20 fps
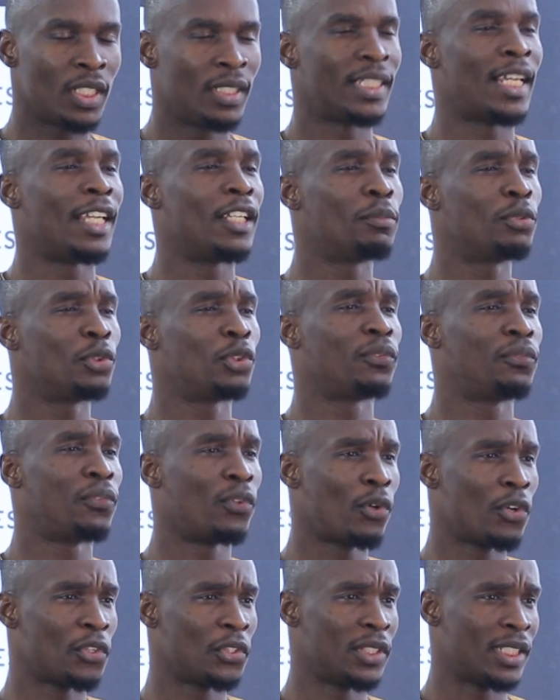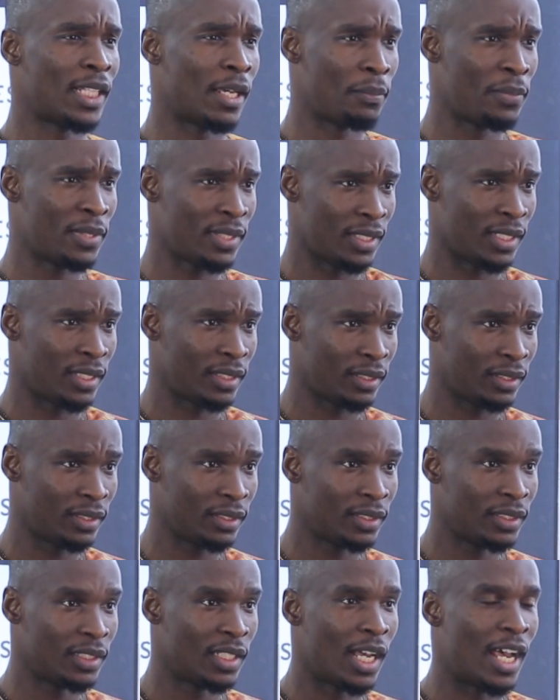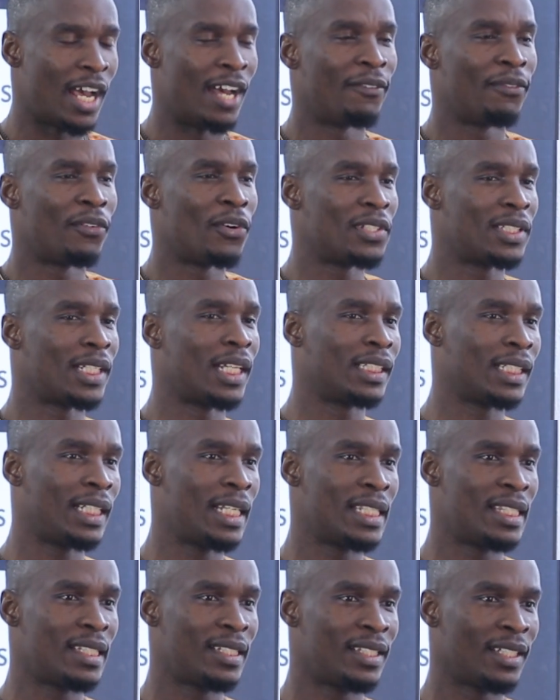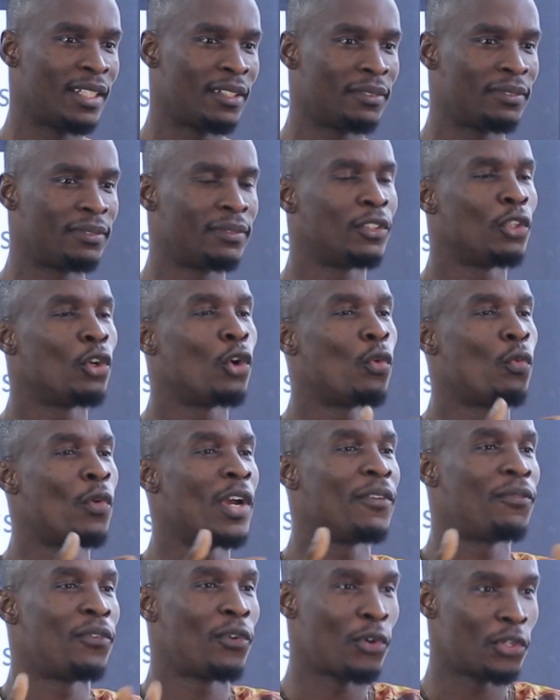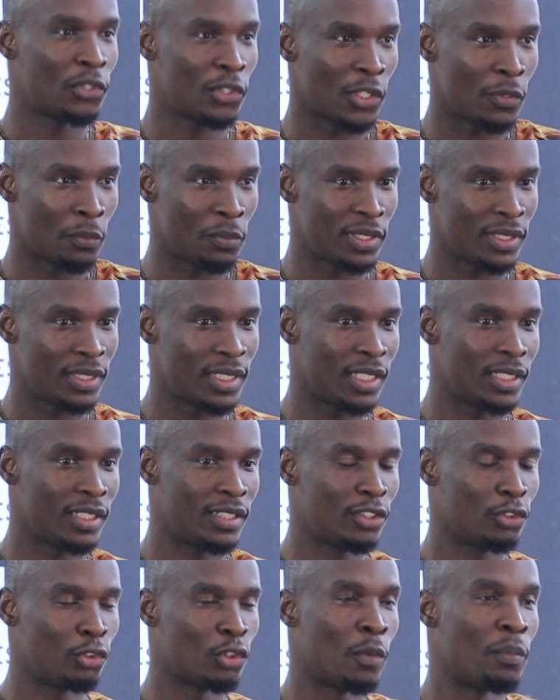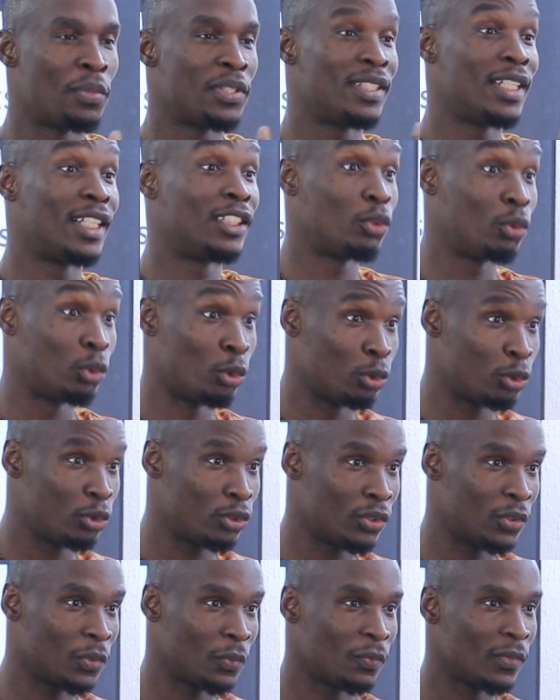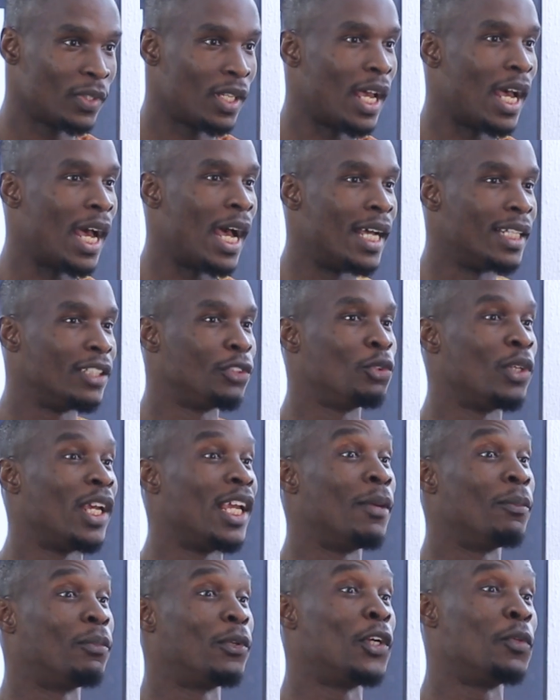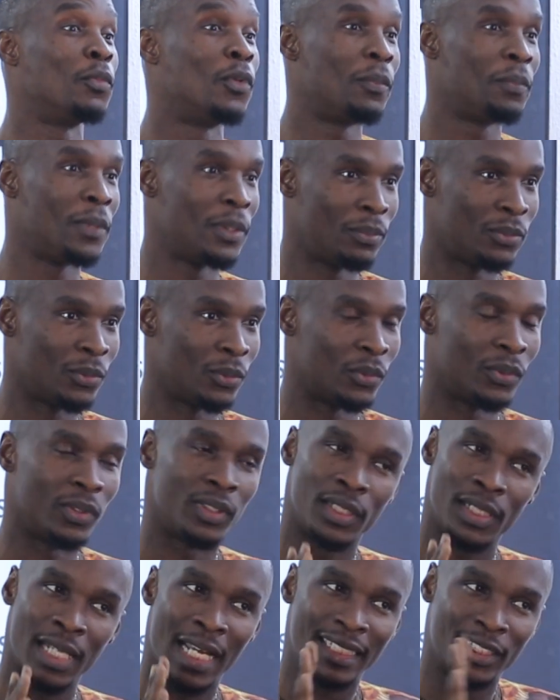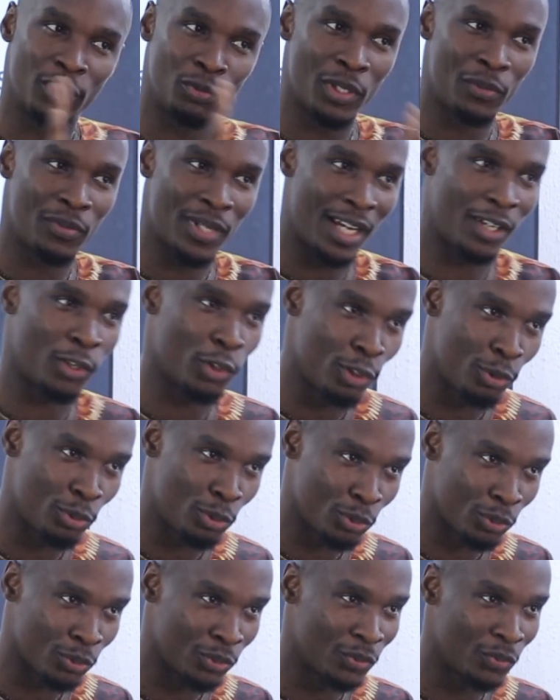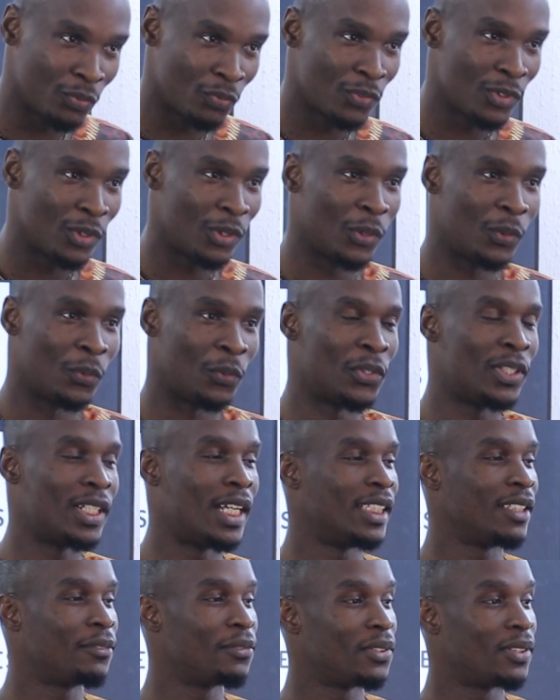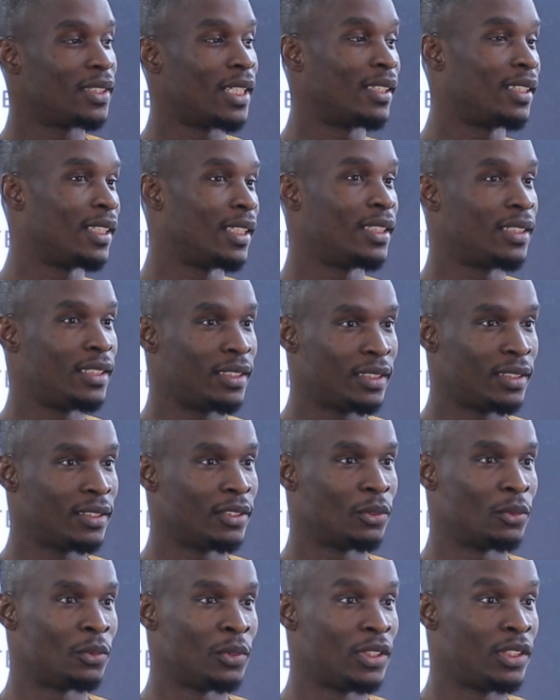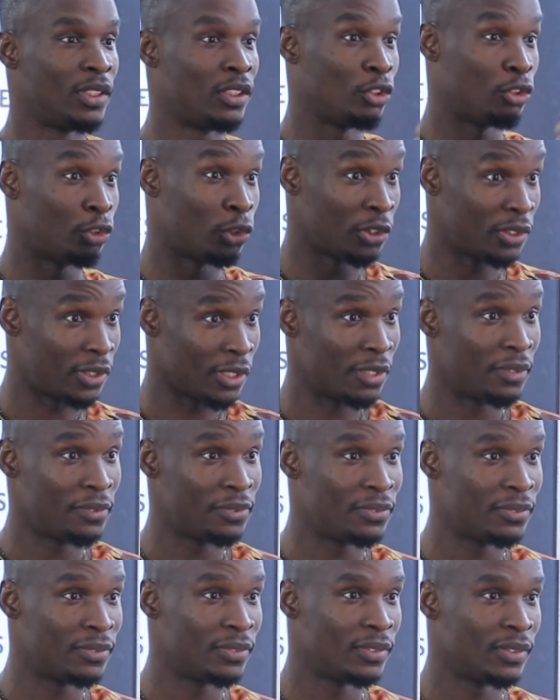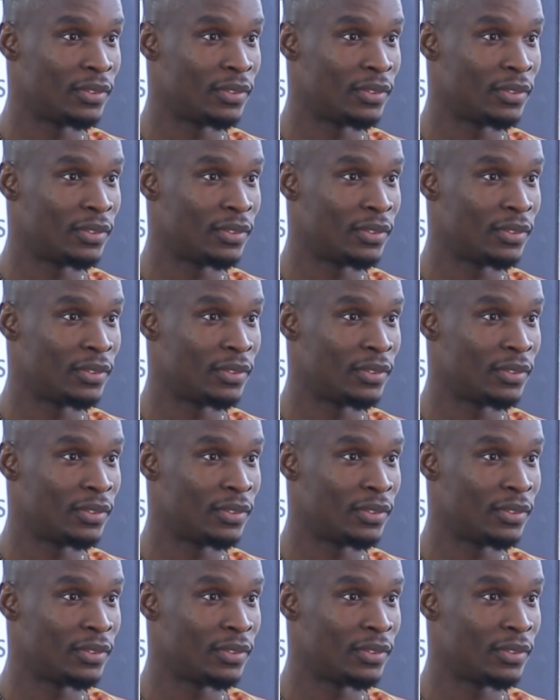they are able to focus on their business. And for us at LSETF, when you focus on your business grows and you employ more people. That is where we are going to. You know that if you started with yourself,